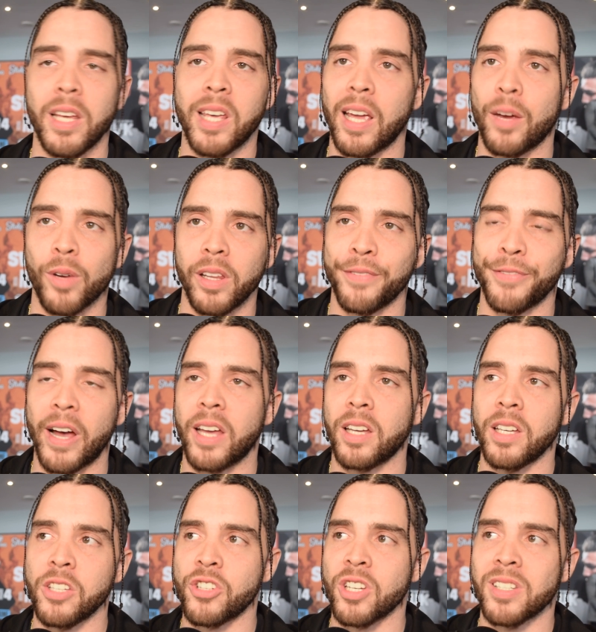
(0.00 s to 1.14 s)
he can't really fight.
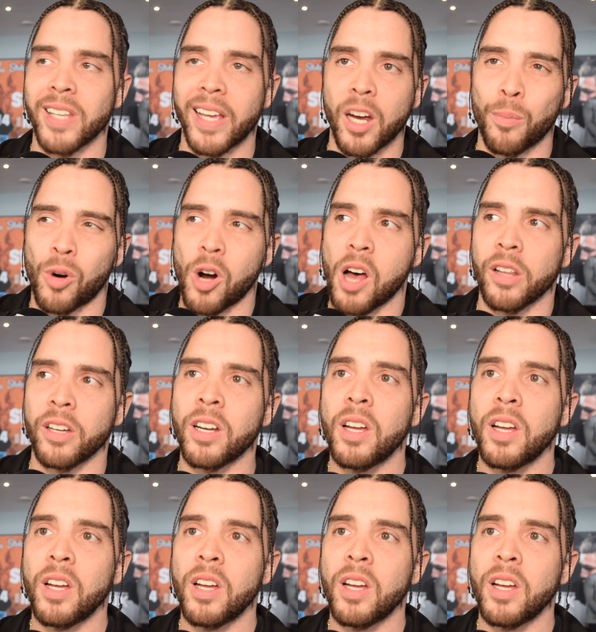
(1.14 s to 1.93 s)
He's just like a brawler.